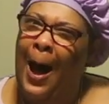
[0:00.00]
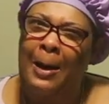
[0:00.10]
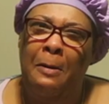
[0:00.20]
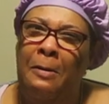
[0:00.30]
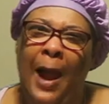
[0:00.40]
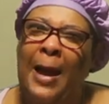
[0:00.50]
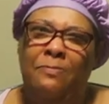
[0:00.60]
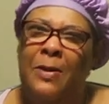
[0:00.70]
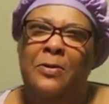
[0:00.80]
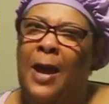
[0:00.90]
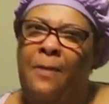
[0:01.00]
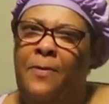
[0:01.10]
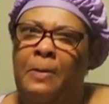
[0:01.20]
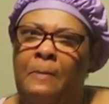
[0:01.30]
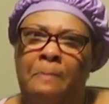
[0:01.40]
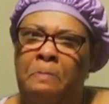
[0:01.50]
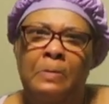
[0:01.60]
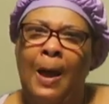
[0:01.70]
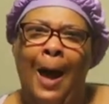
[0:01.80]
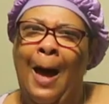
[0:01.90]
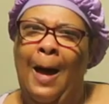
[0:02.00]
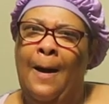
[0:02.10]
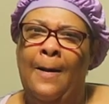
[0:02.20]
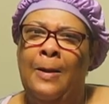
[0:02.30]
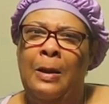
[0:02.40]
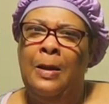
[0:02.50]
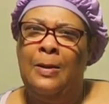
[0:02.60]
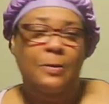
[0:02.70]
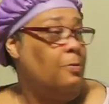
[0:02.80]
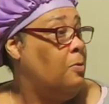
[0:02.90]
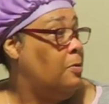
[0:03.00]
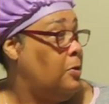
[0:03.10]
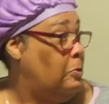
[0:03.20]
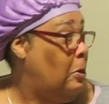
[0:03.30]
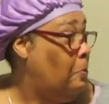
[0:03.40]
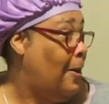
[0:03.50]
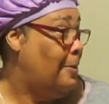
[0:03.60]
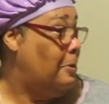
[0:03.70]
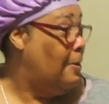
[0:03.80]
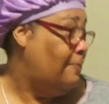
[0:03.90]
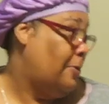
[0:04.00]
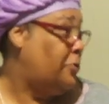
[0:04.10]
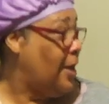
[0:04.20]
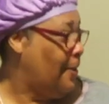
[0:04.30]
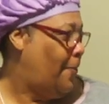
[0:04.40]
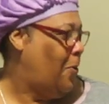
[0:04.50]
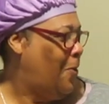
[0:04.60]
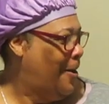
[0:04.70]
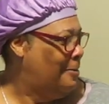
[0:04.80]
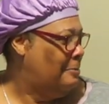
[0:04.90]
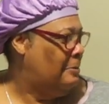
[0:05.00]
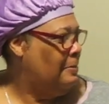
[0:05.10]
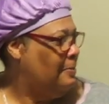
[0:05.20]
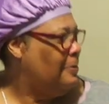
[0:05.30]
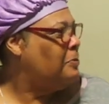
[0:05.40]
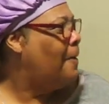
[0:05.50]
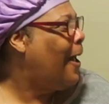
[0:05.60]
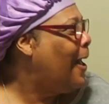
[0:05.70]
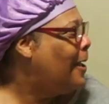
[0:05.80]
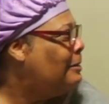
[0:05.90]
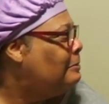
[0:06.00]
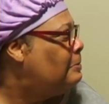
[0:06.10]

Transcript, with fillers: I don't like this heifer. Uh-uh. You just said it. You know what? The checkerboard is mine.